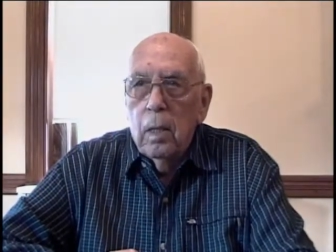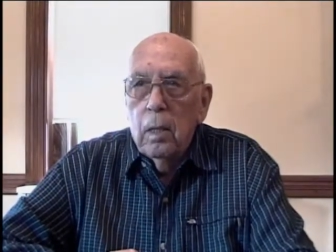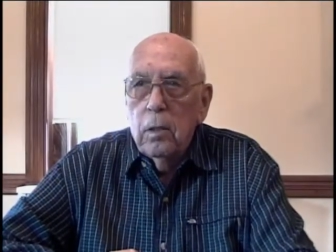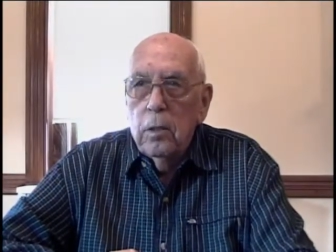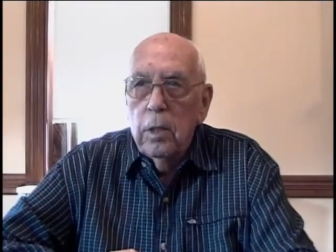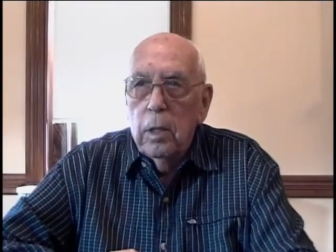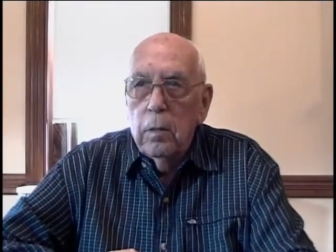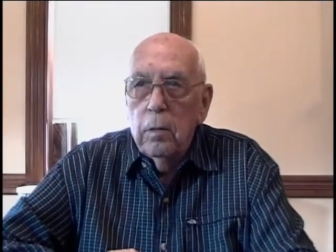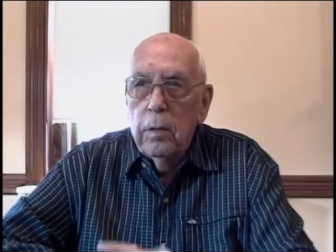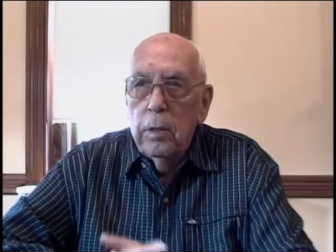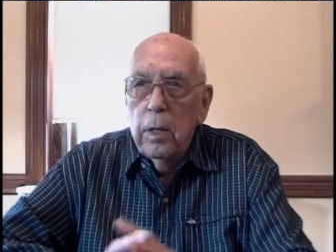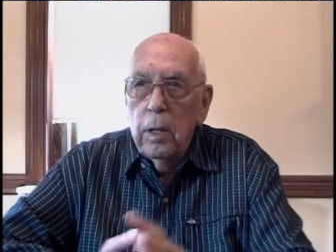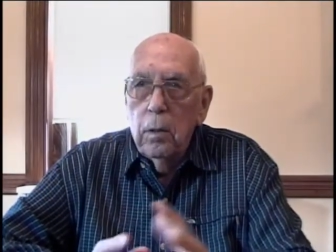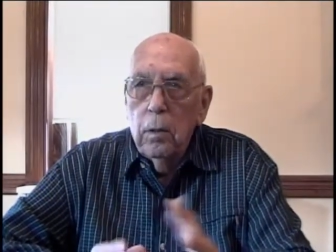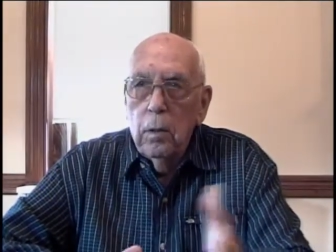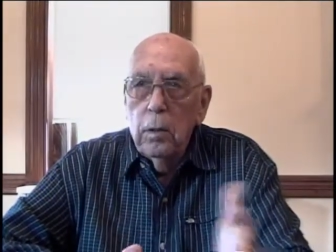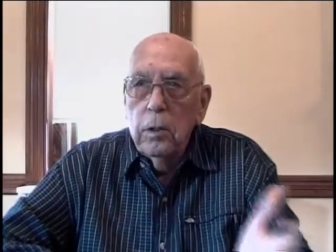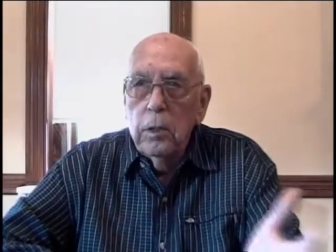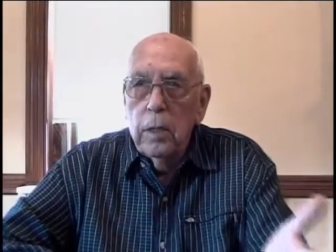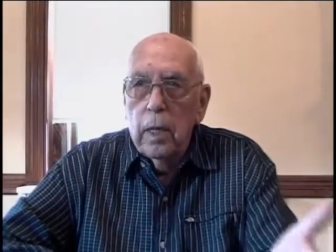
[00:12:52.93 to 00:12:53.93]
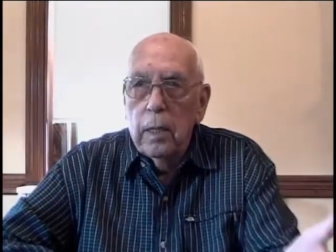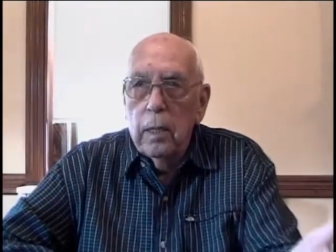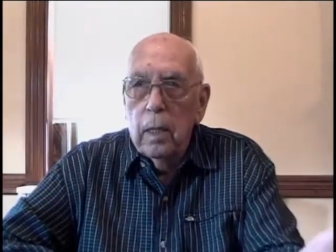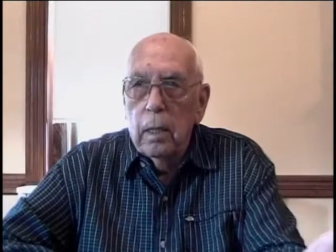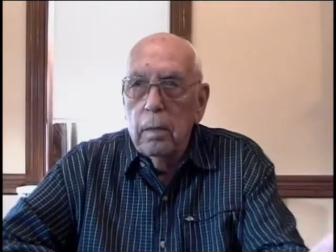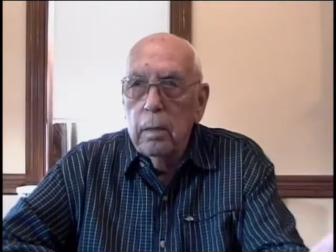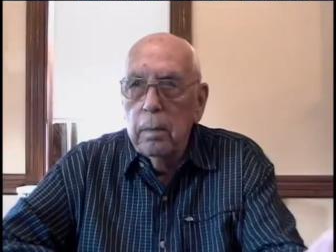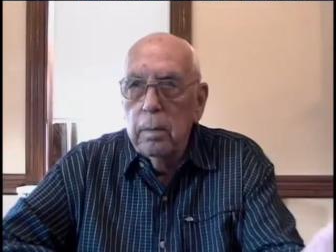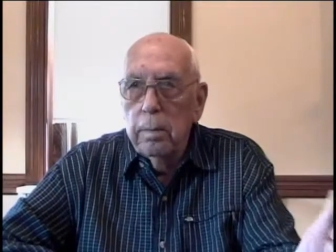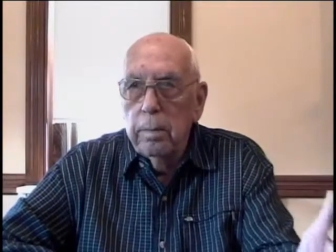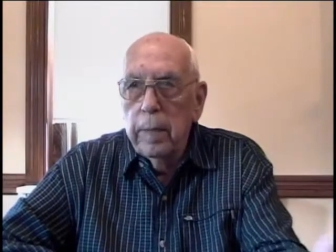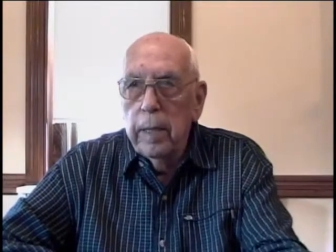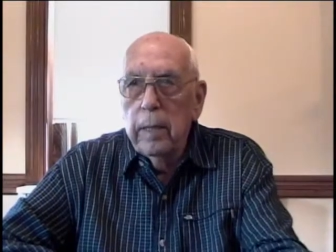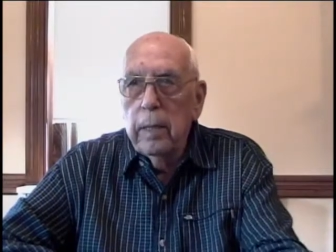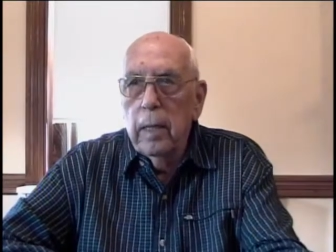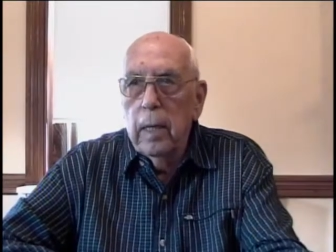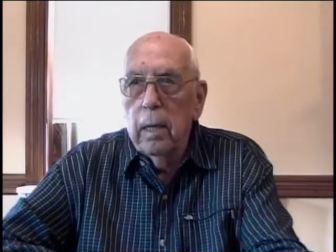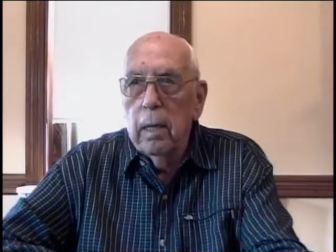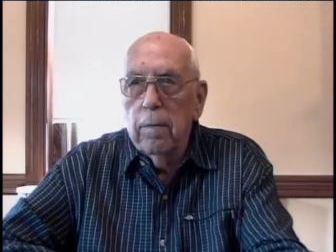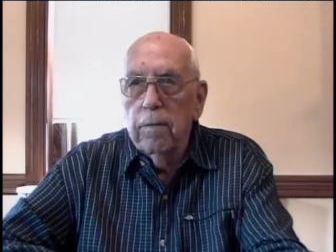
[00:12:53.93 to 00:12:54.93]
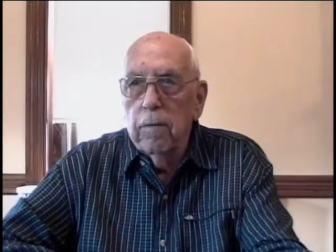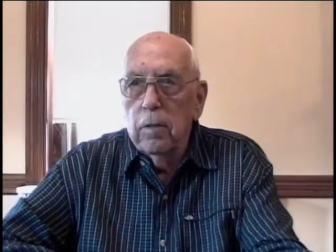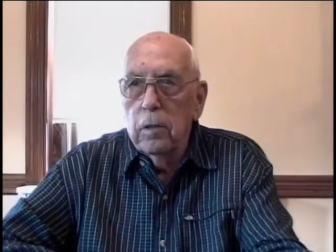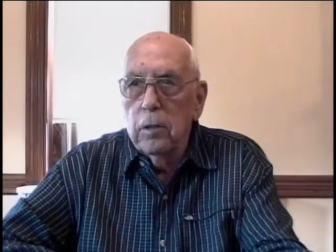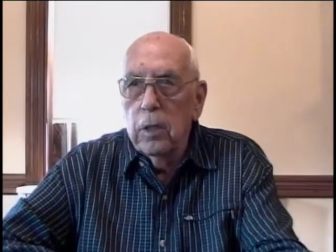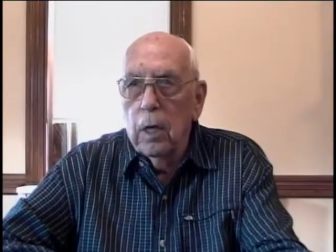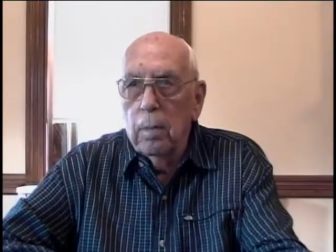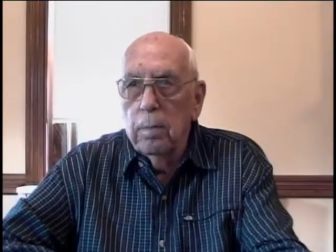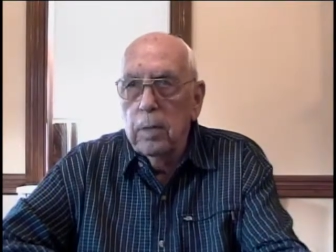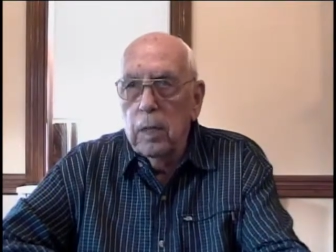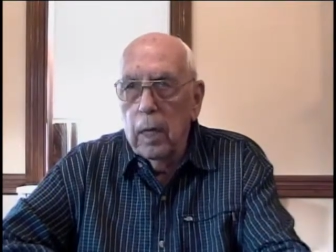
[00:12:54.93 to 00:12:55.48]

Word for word: So those that had been there for some